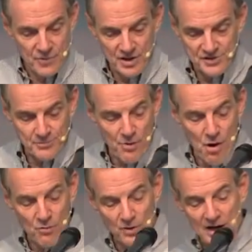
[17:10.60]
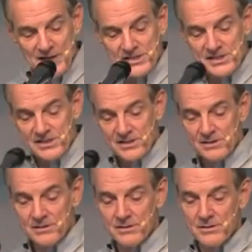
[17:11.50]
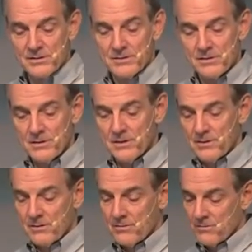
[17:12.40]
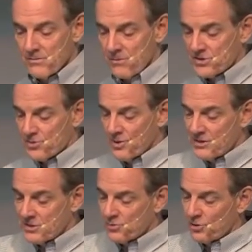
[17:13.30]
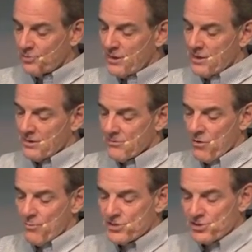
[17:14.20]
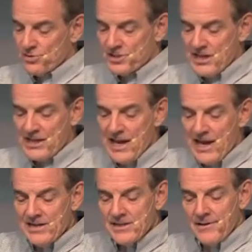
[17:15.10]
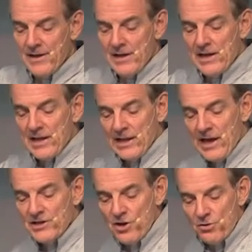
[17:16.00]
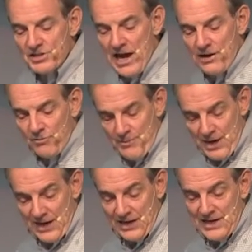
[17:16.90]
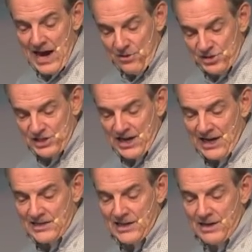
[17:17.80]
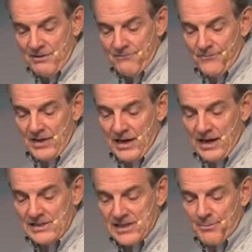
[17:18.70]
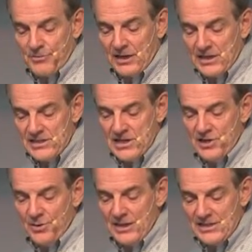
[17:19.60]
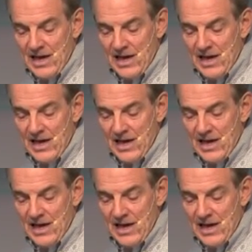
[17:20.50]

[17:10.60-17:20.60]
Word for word: Apostle Paul writes, Why don't you read this with me? Romans 13, 8. Let no debt remain outstanding except the continuing